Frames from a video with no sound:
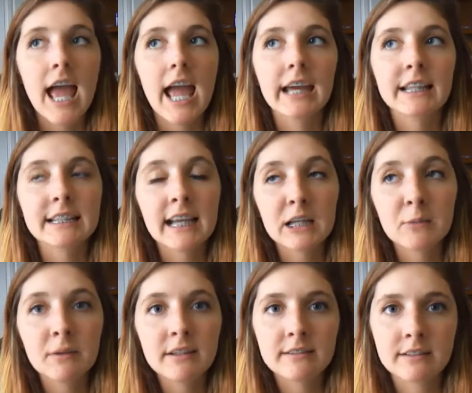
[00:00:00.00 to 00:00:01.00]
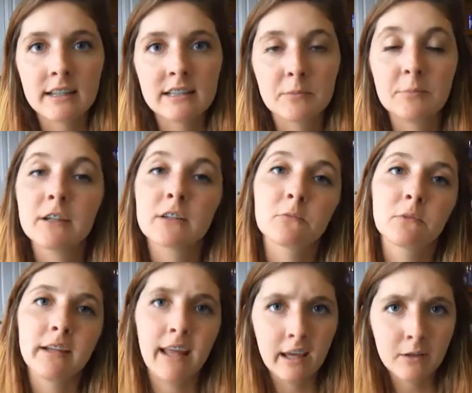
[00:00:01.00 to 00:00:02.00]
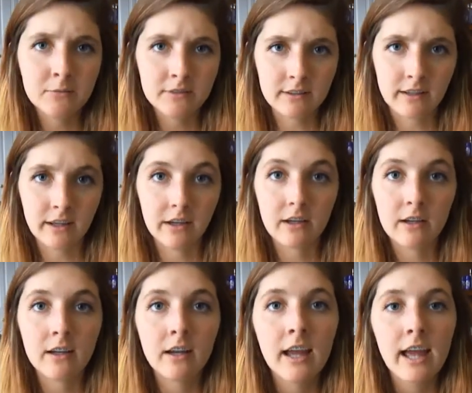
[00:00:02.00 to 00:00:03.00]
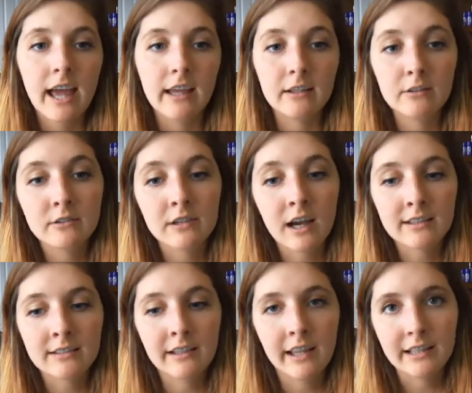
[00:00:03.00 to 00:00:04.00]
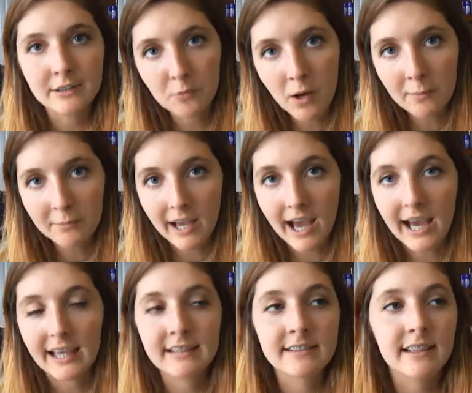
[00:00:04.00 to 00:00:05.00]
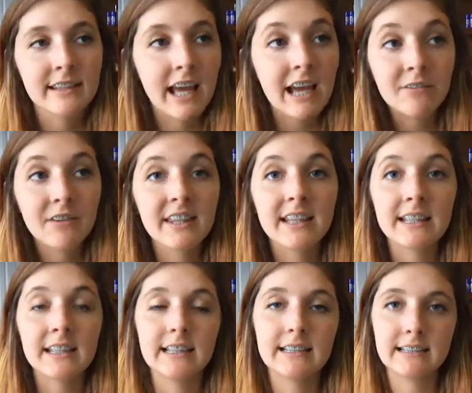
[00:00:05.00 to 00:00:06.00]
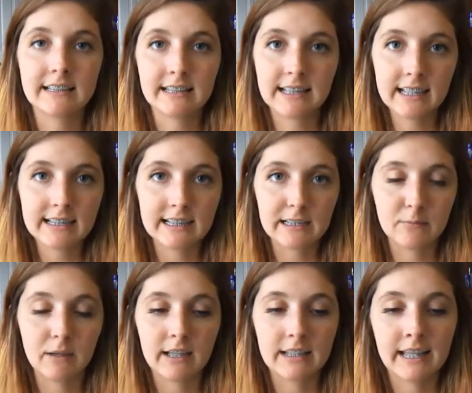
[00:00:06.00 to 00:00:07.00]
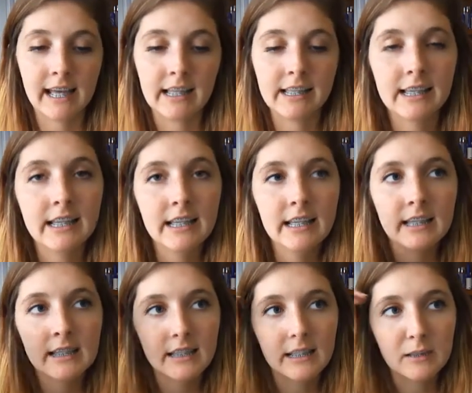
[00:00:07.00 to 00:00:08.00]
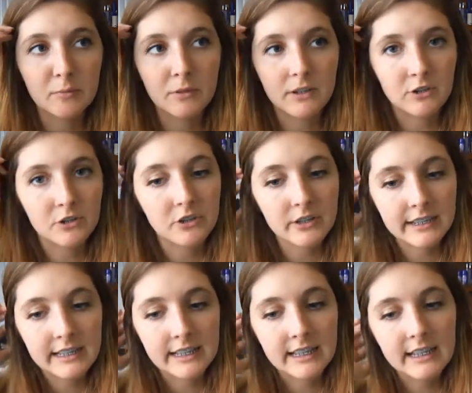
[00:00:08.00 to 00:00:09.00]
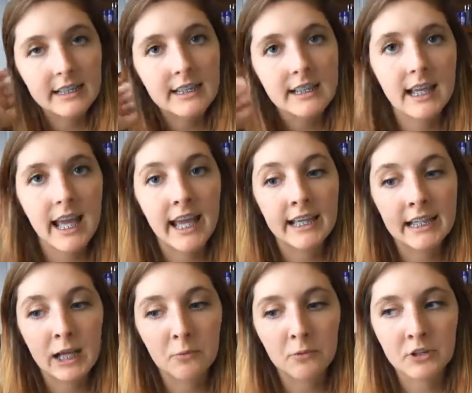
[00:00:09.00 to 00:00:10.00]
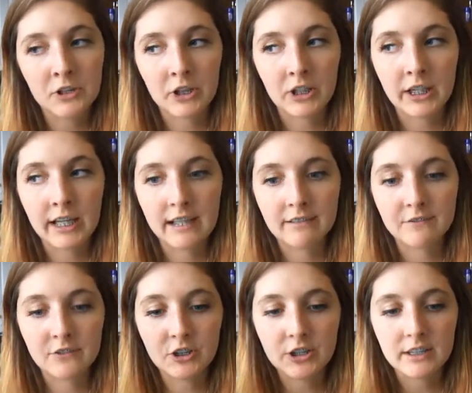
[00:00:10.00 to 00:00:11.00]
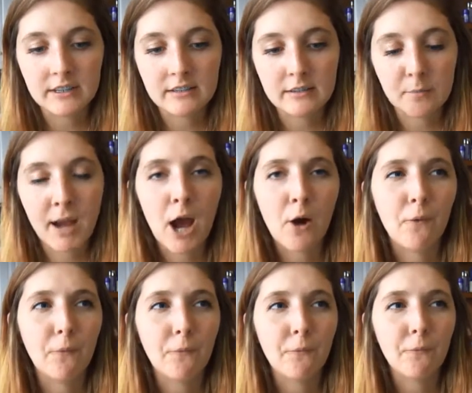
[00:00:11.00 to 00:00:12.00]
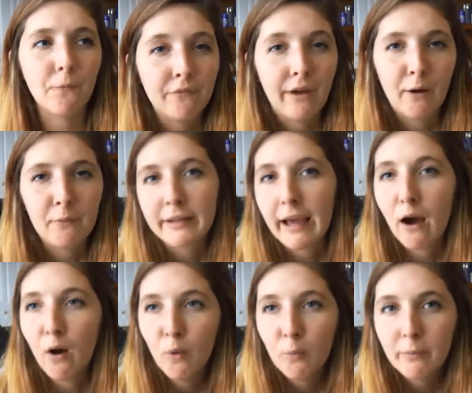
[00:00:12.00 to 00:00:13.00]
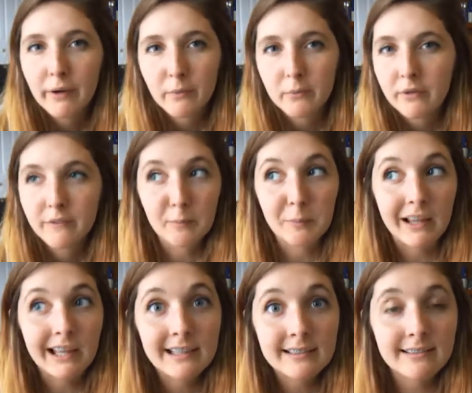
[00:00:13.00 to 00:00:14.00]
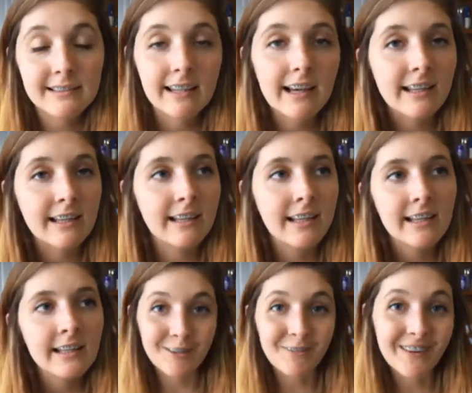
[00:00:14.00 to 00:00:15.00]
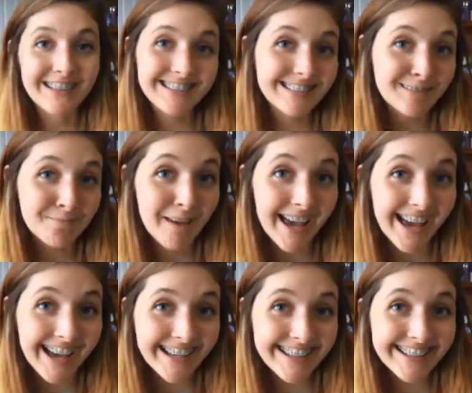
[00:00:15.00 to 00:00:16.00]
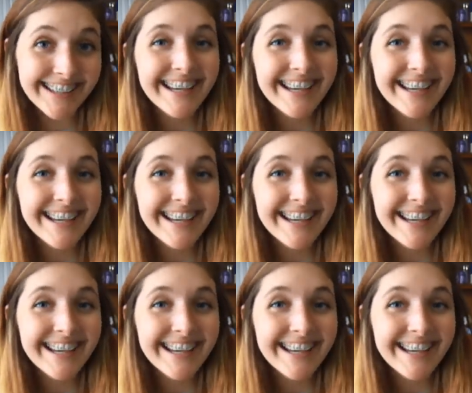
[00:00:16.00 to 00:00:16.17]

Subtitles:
and that kind of makes sense because when Aang was there and he was talking to that swamp guy, he said that everything is connected by that like big tree. And I wonder if she somehow found out by one of the plants that your friend is back.